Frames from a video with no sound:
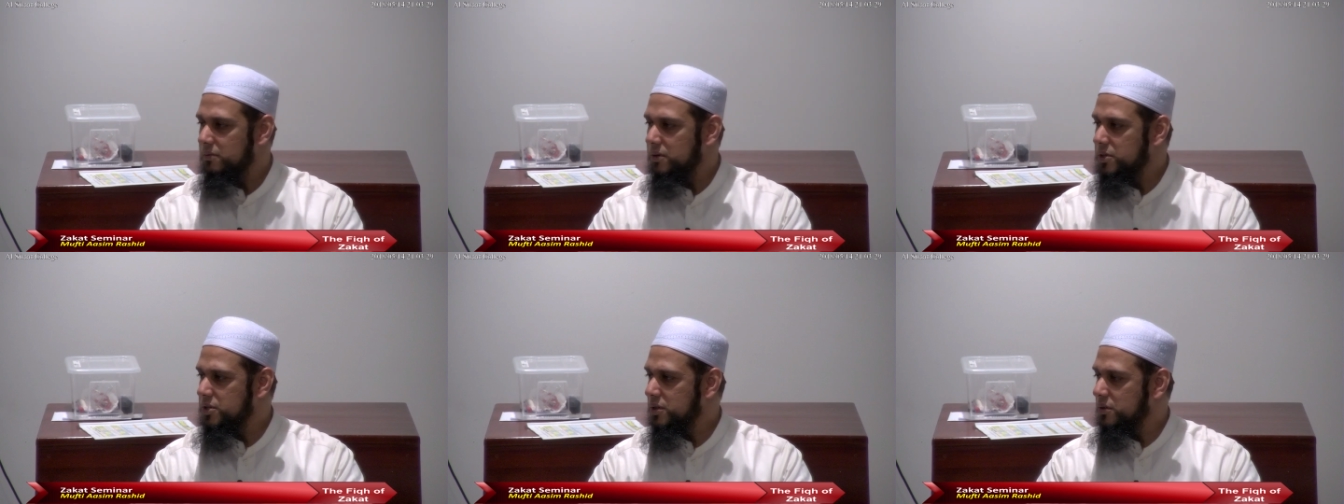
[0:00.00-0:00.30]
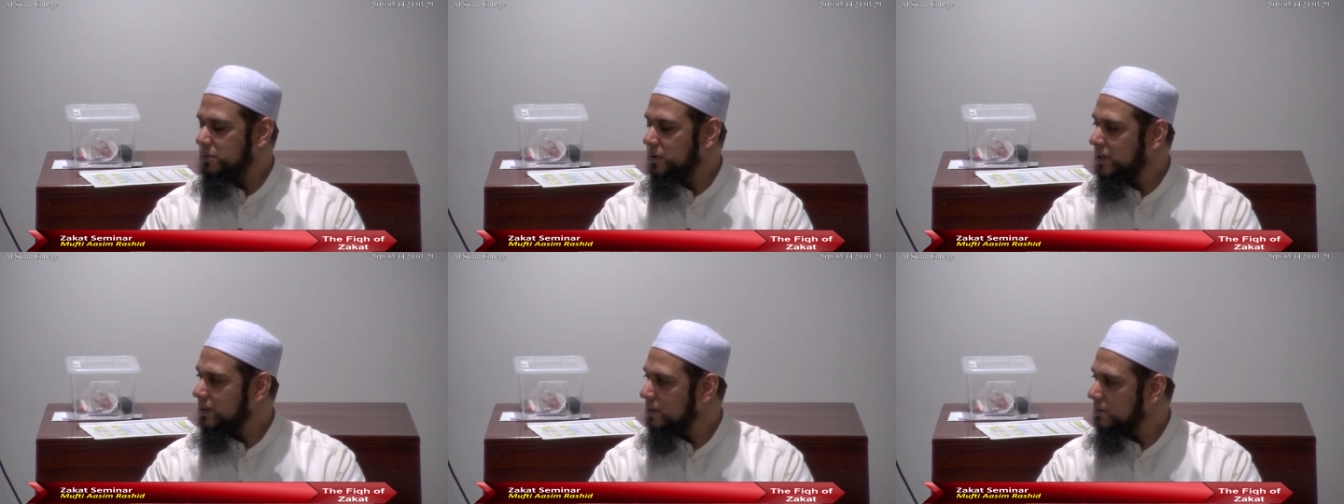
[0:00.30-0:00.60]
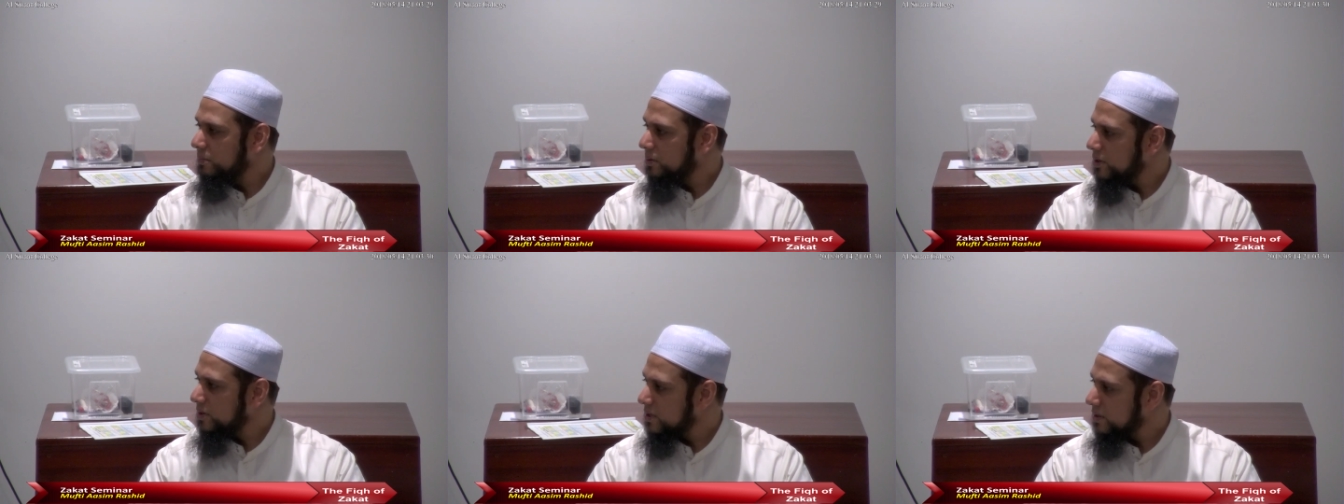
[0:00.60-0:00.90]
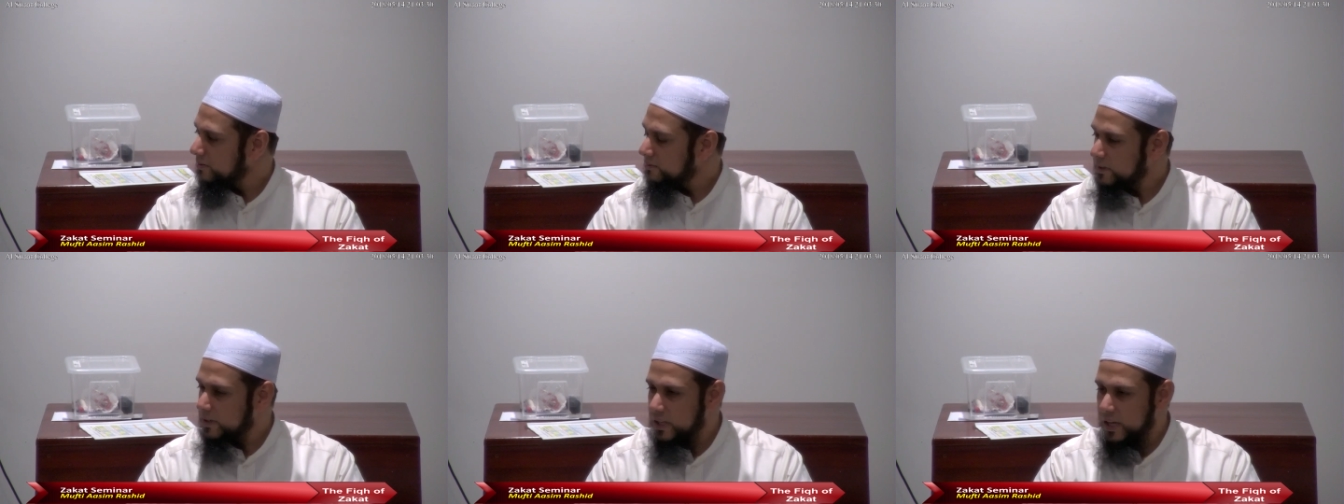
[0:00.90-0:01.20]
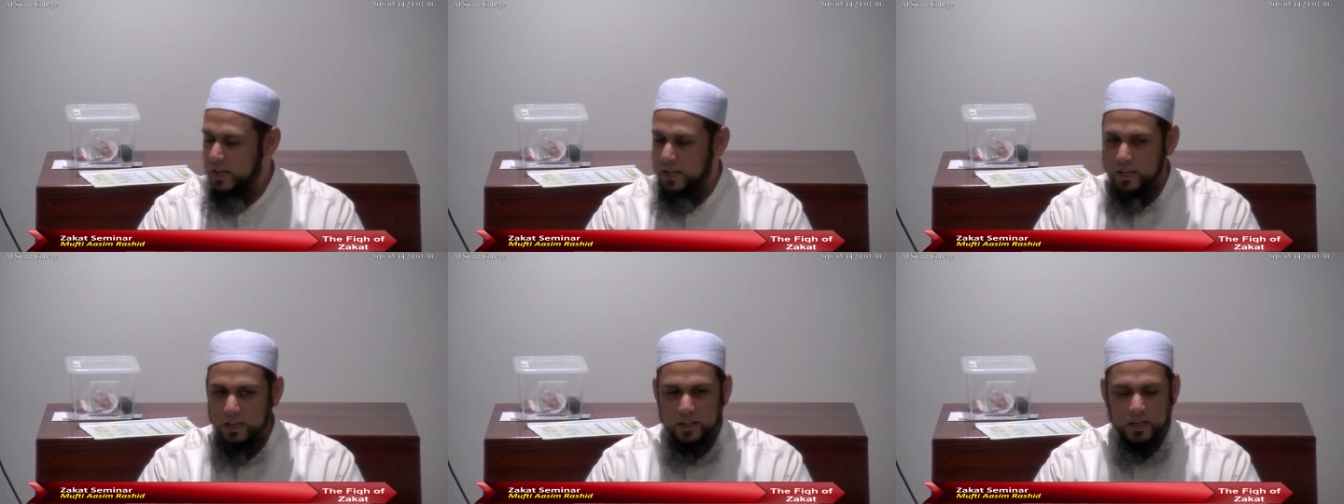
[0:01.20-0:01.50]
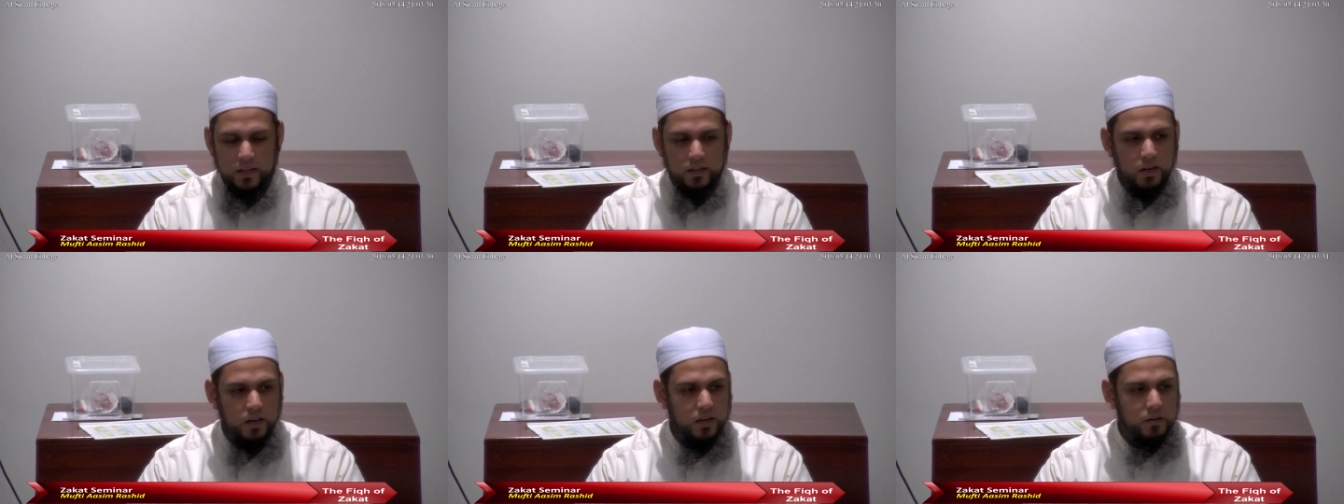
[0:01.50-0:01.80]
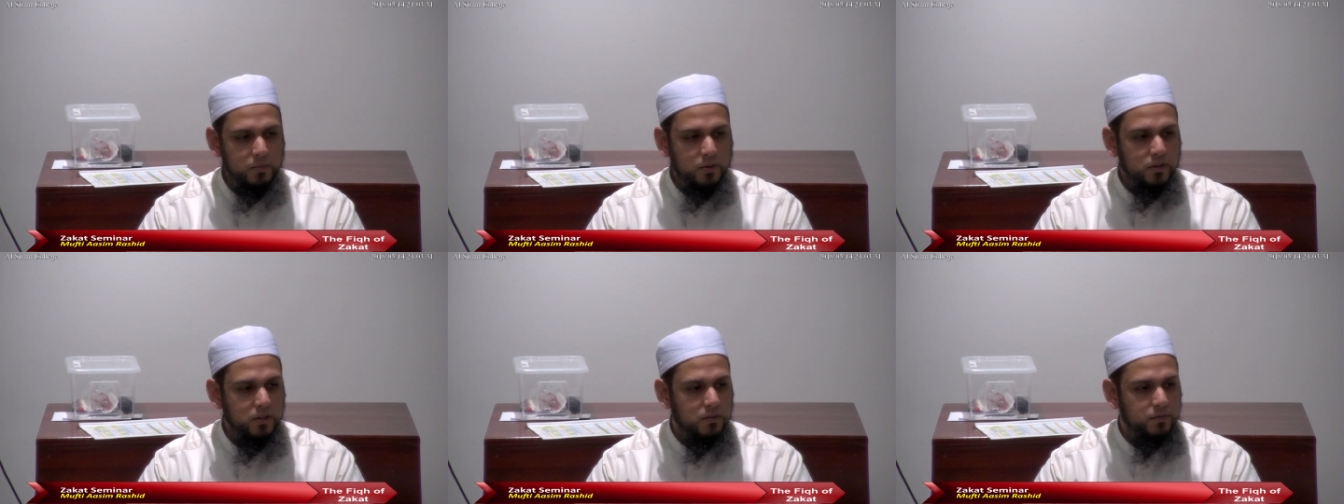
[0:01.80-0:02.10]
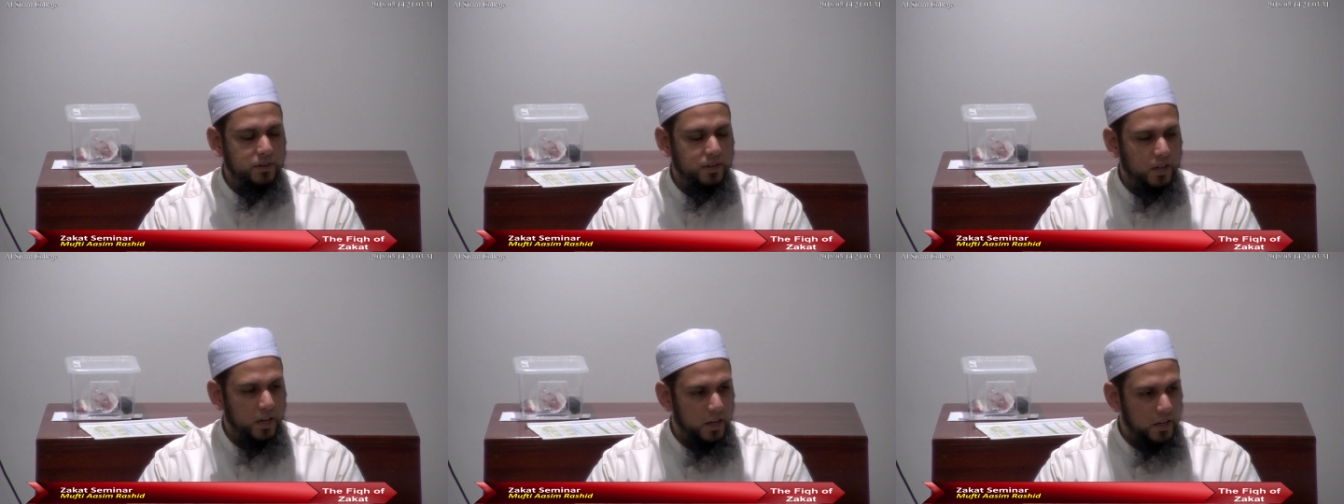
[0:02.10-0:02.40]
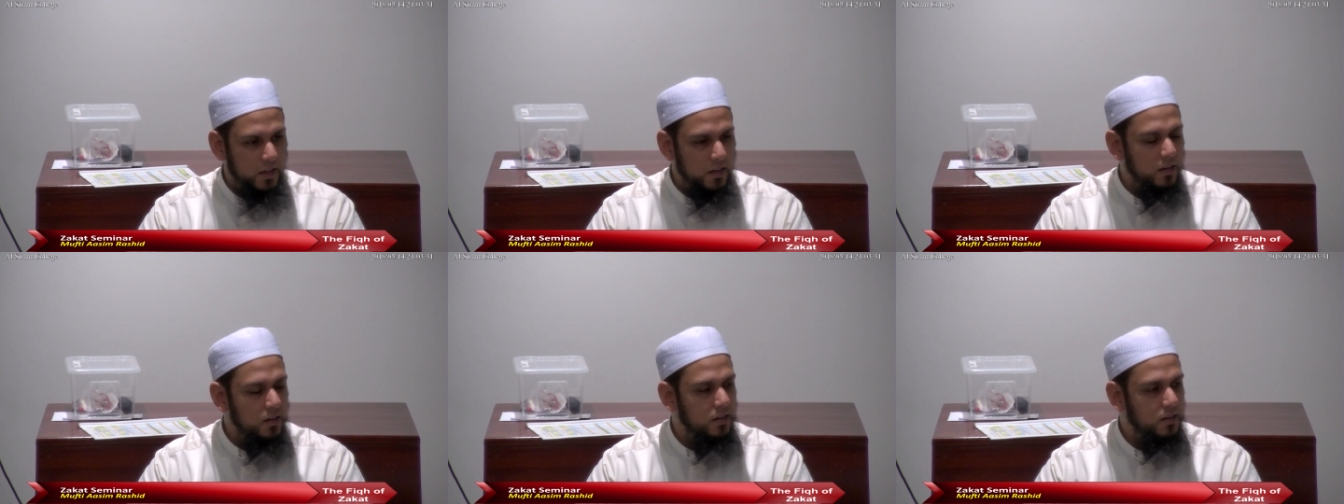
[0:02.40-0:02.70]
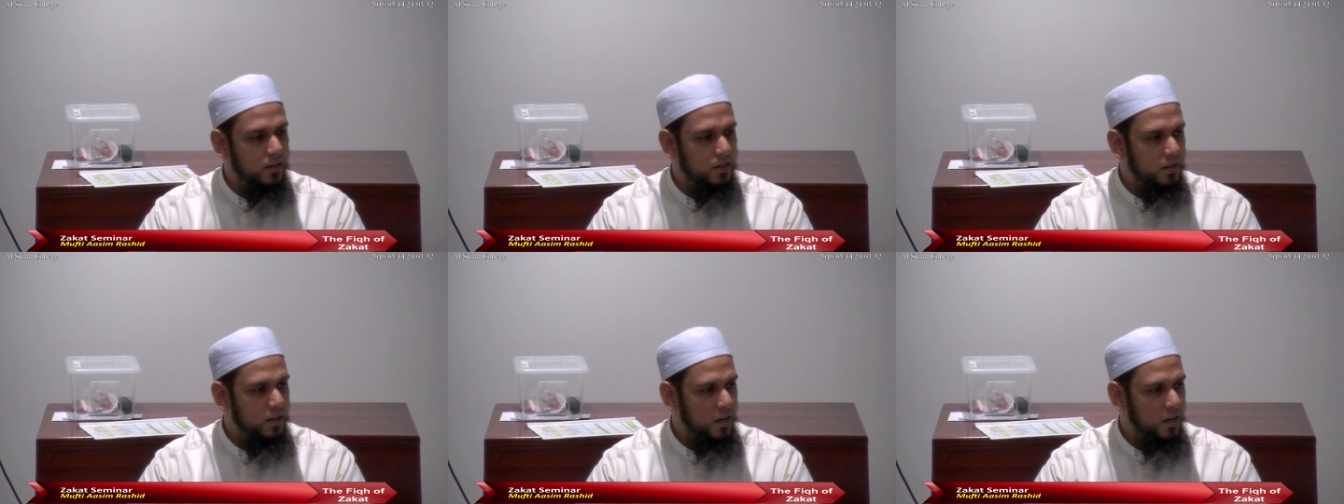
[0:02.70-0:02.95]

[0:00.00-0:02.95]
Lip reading: we should read the books of fadail that talk about the fadail